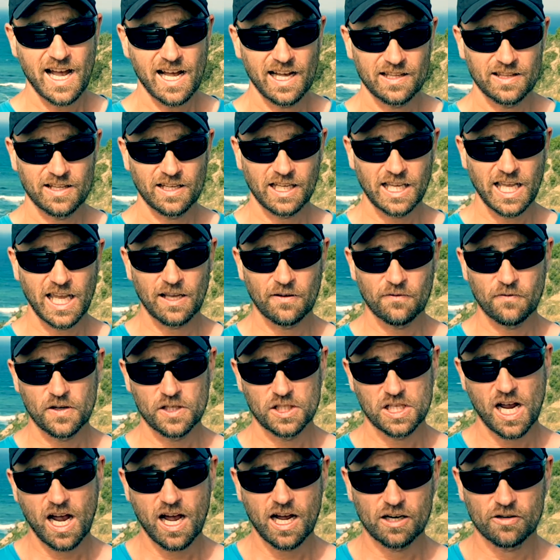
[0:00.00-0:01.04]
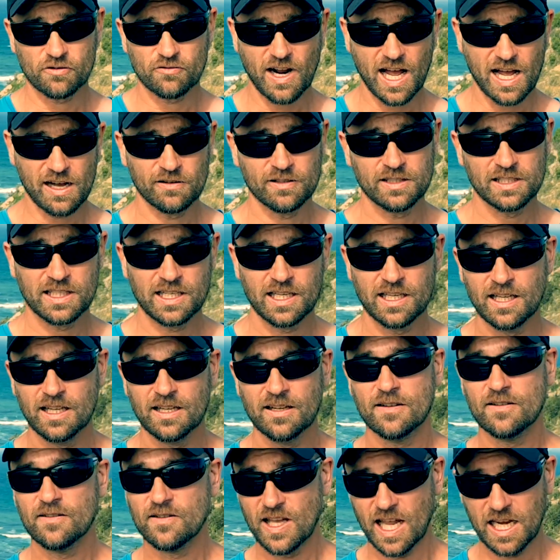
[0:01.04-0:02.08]
the kingfish are around,
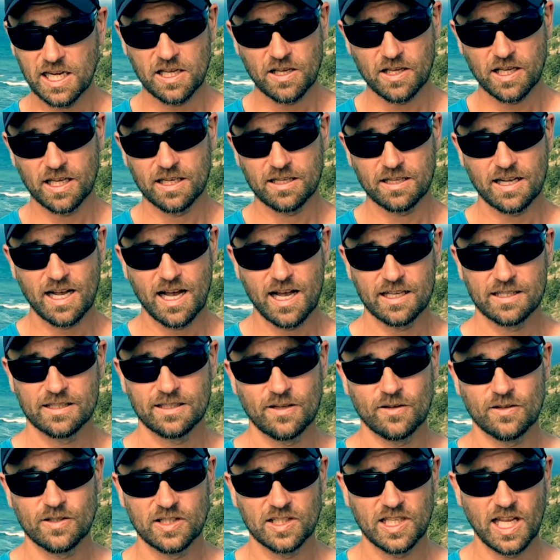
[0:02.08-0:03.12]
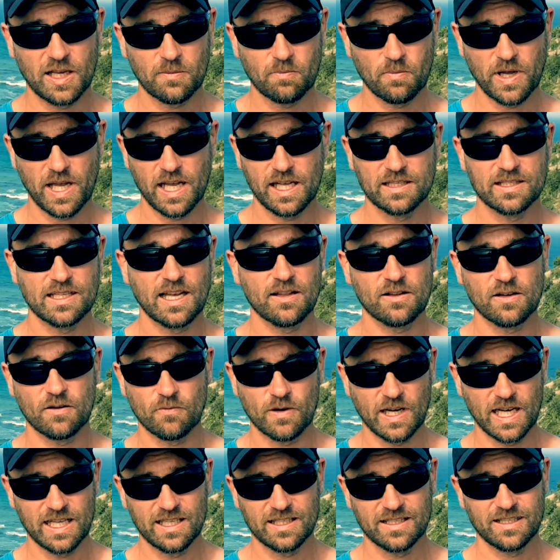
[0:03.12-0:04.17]
then you can cast those stick baits.
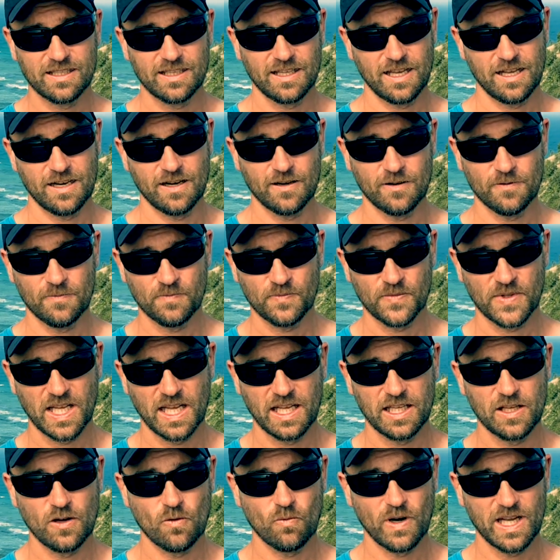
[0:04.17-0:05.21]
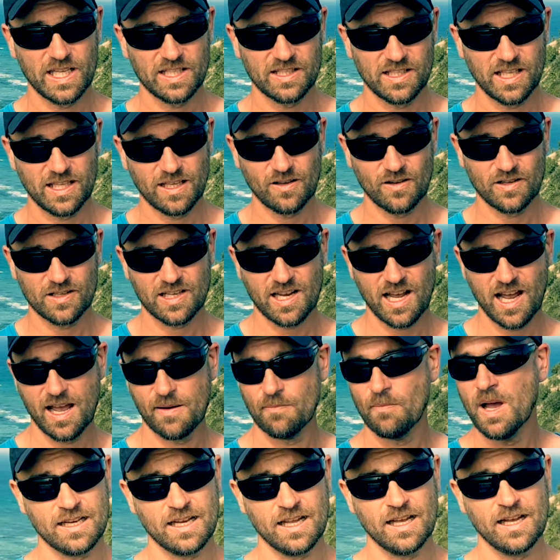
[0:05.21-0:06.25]
Otherwise, you know, you're wasting your time.
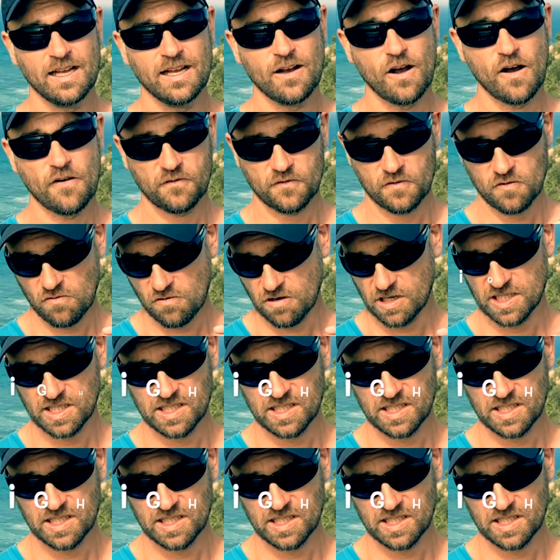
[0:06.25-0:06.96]
Of course,